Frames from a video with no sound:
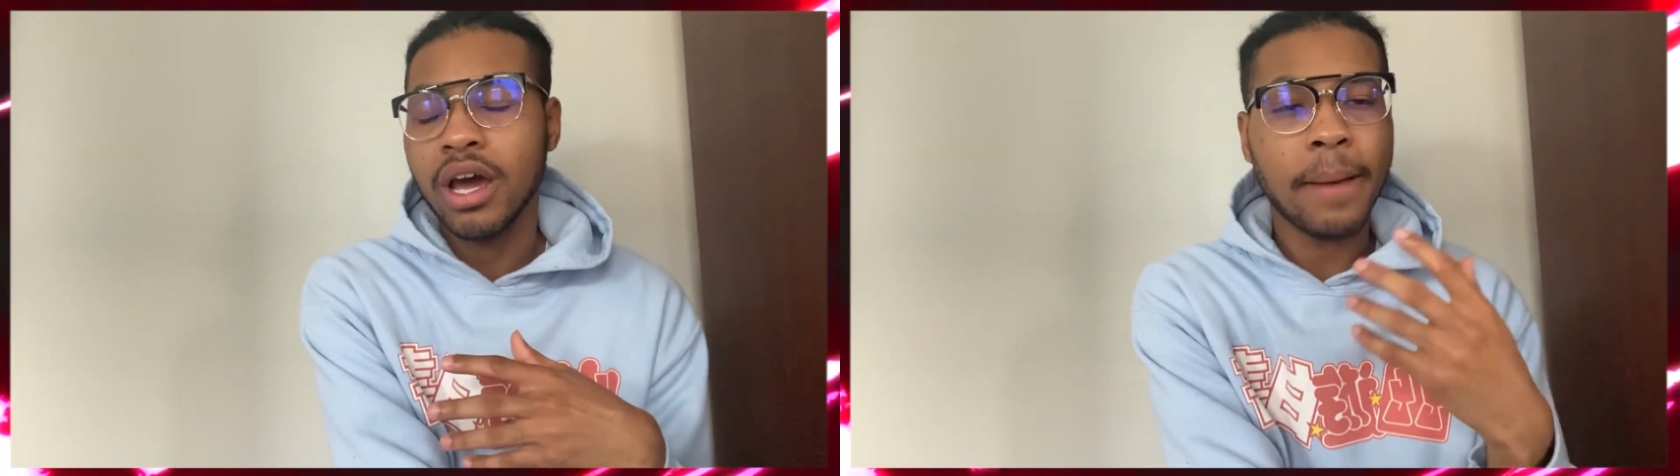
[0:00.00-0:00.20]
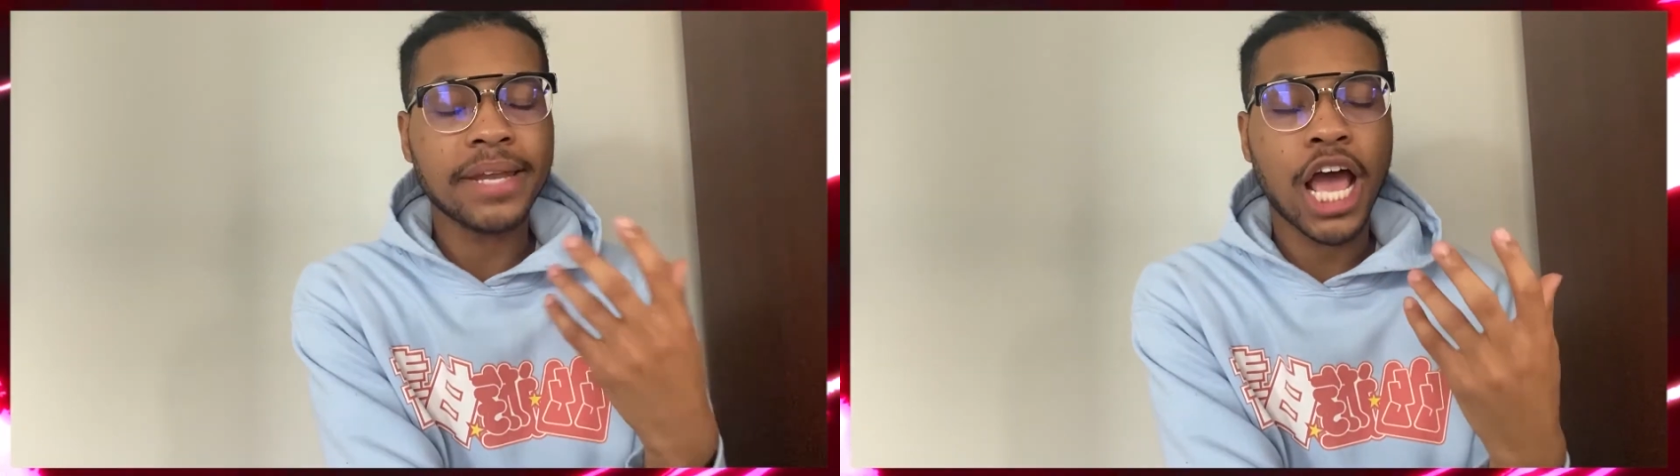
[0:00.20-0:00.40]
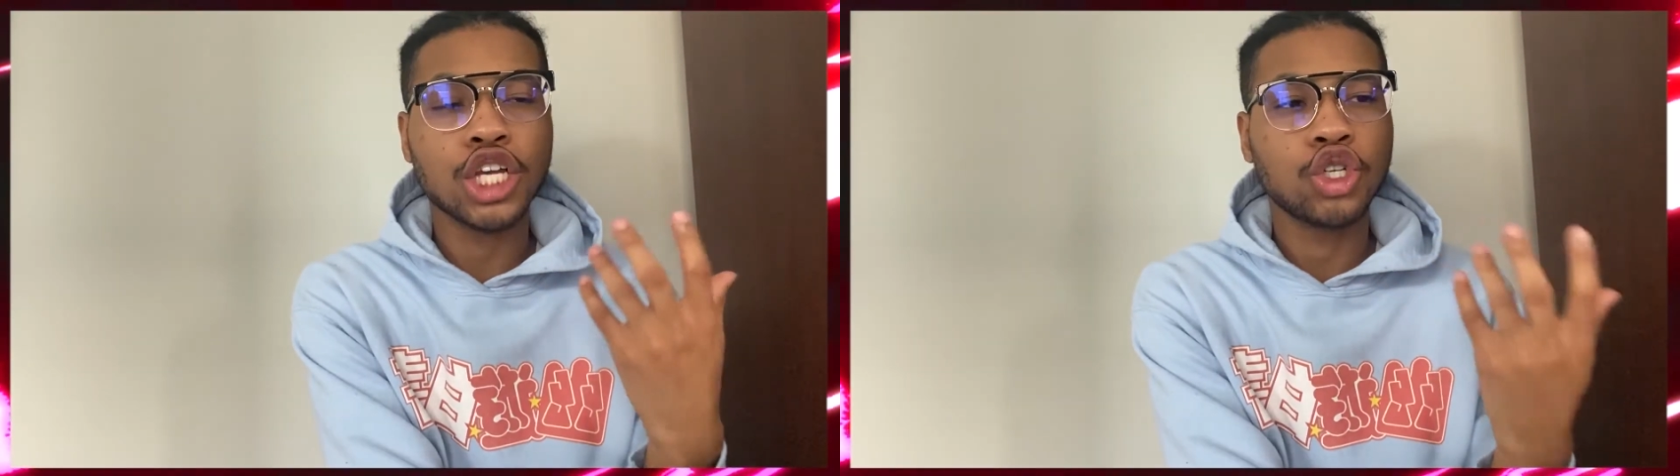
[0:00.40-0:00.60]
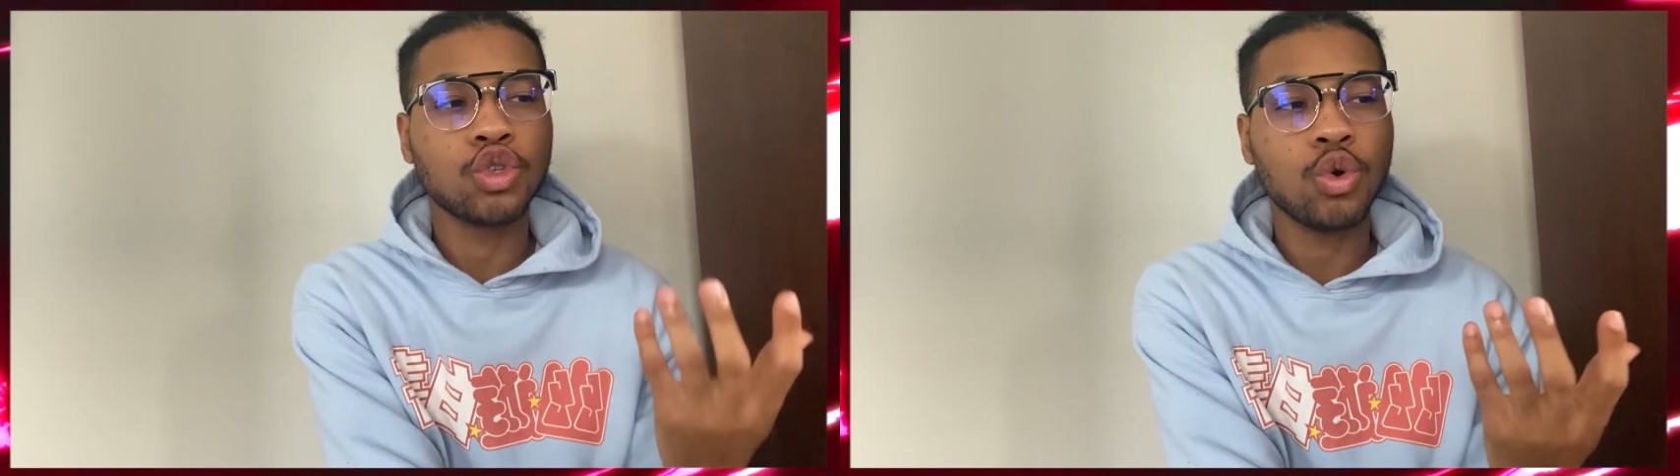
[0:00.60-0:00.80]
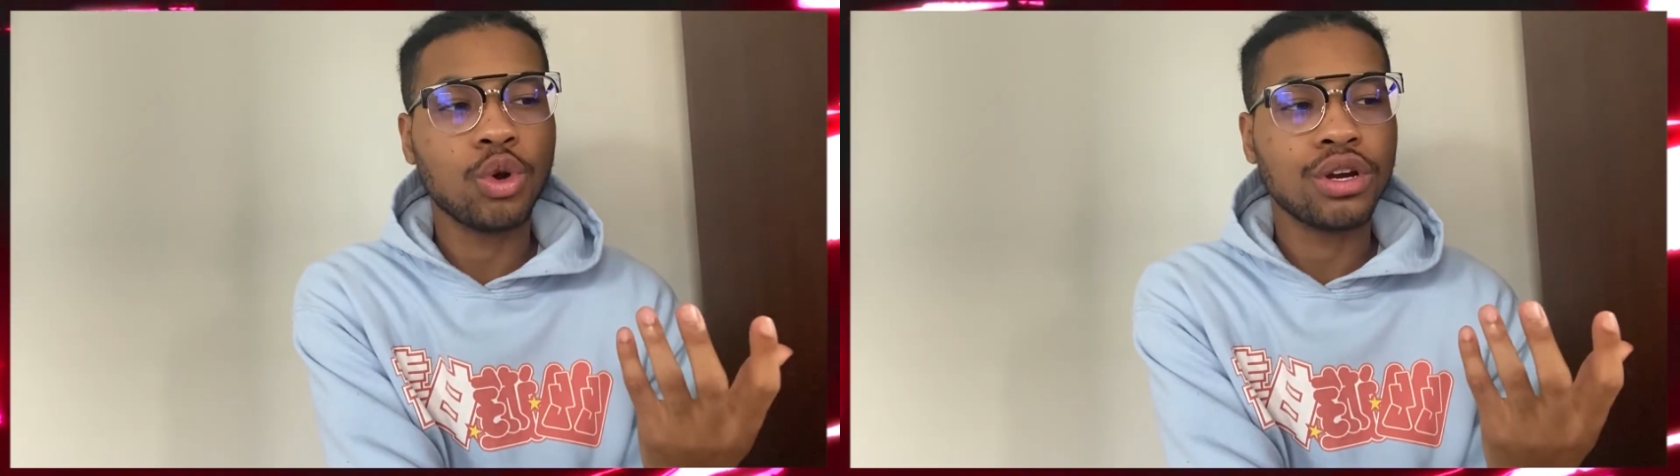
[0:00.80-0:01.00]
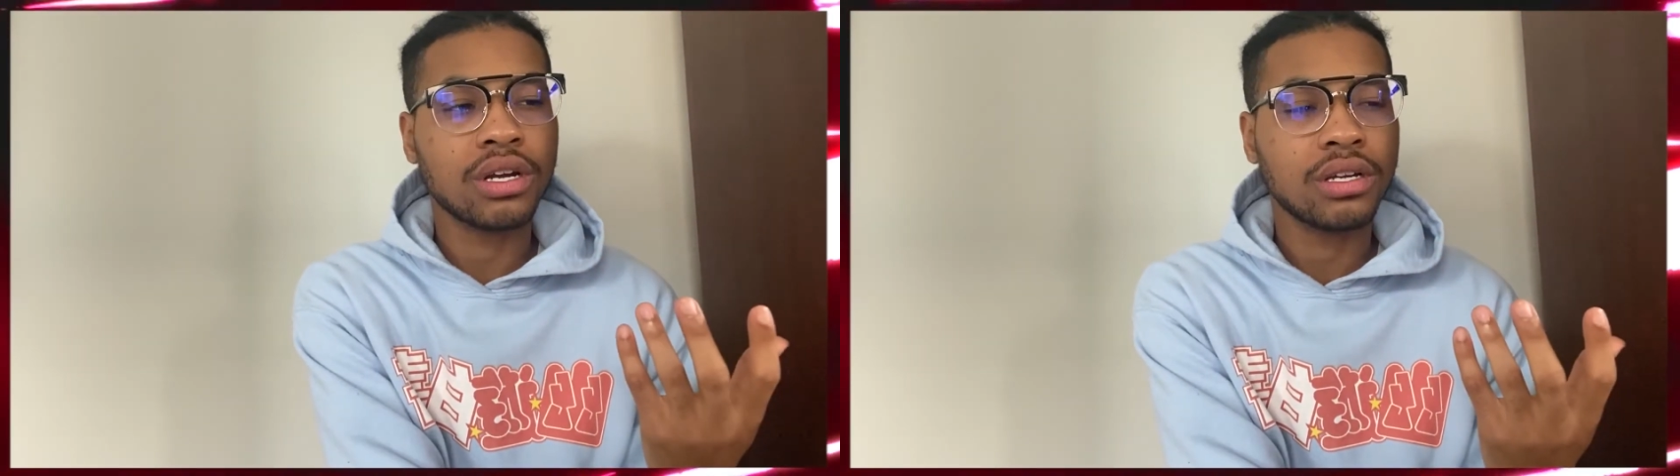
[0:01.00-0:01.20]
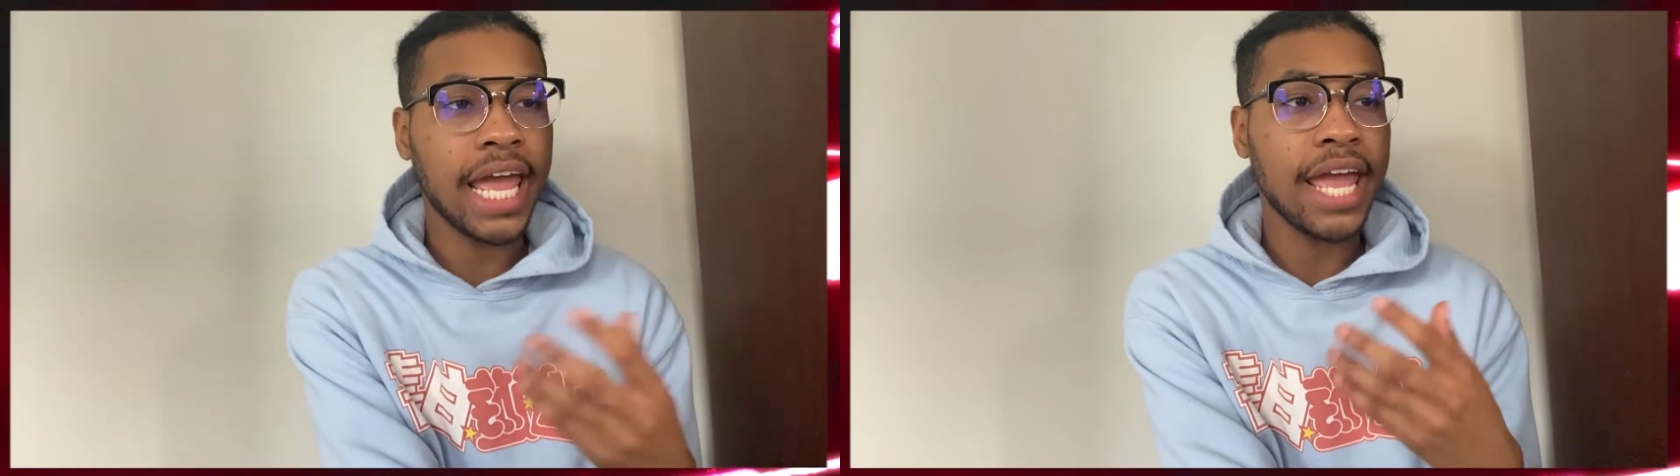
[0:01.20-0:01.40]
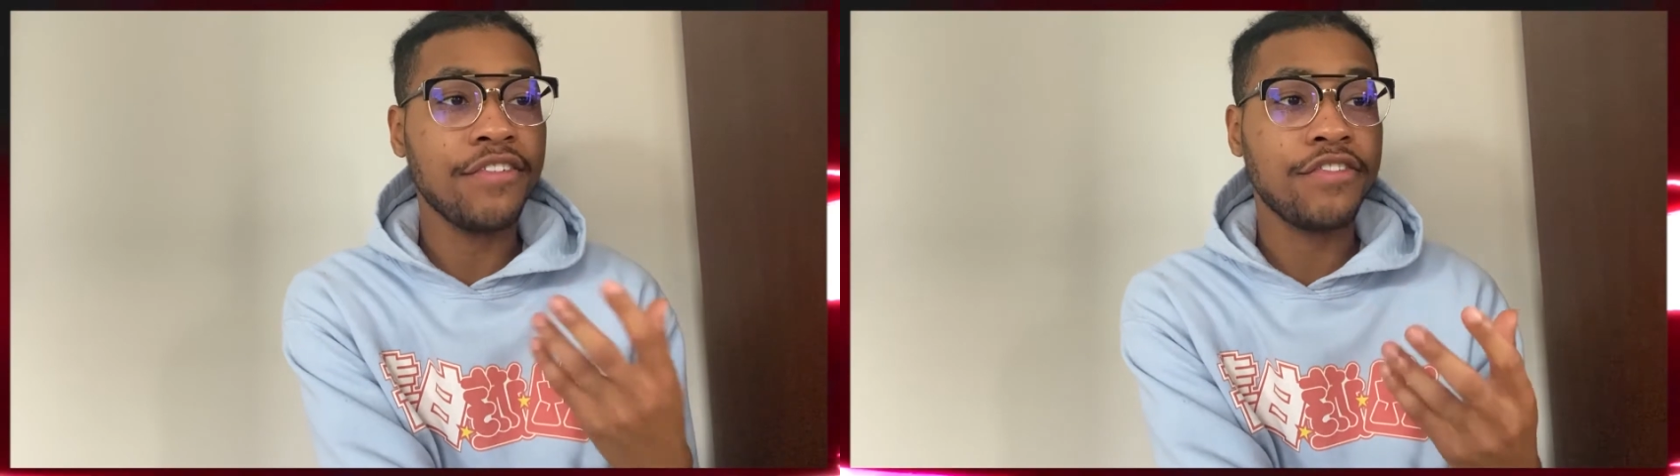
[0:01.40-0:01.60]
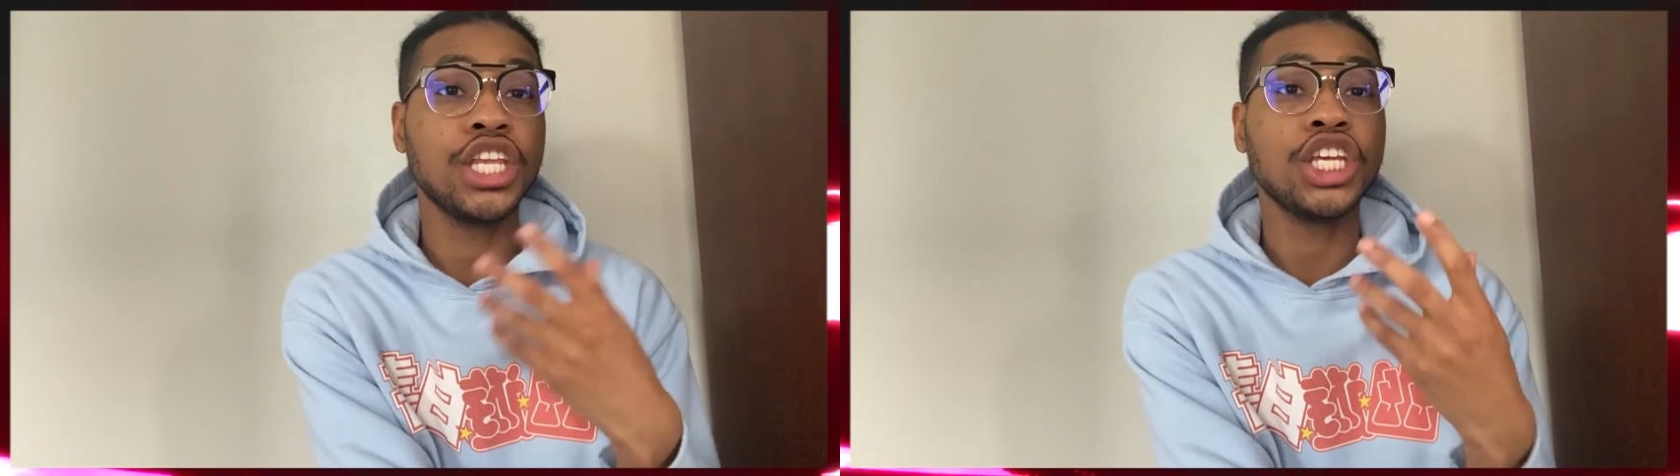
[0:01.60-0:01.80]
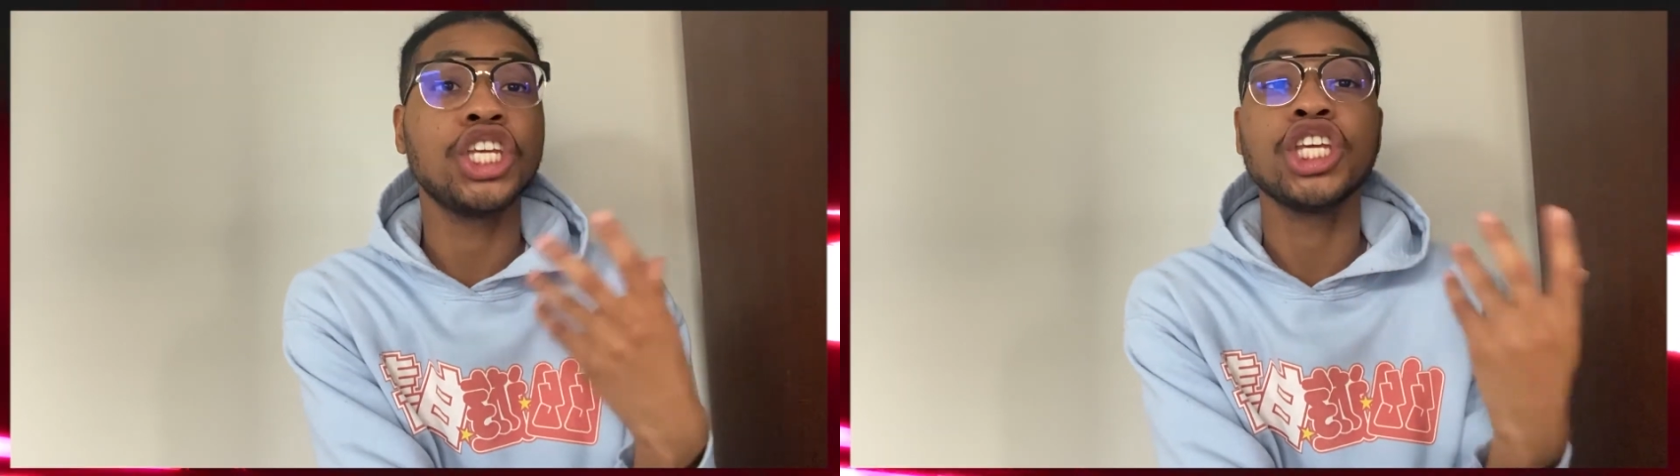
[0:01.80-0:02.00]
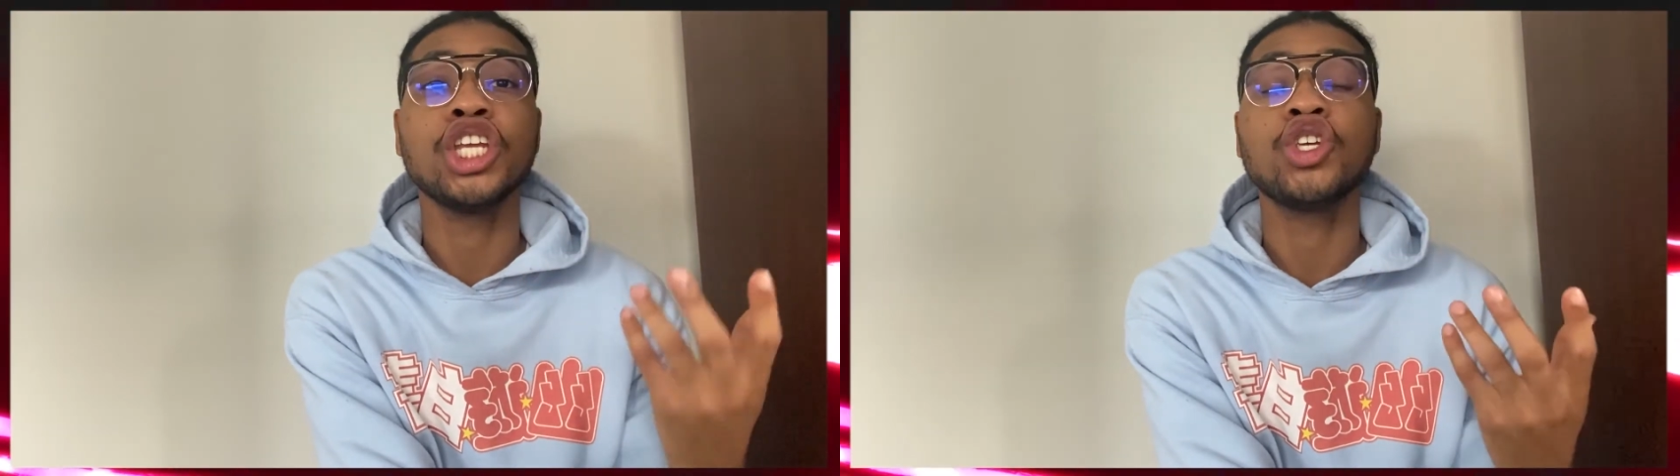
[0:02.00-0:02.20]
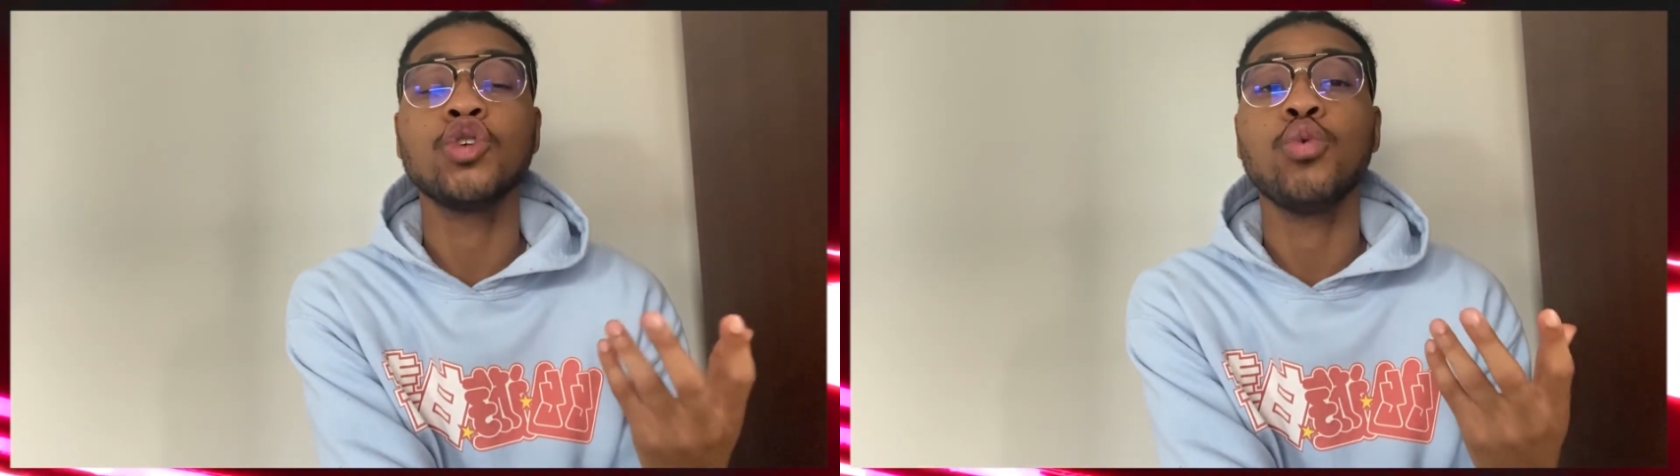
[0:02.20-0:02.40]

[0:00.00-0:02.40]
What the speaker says: I'm not sure if the Shinju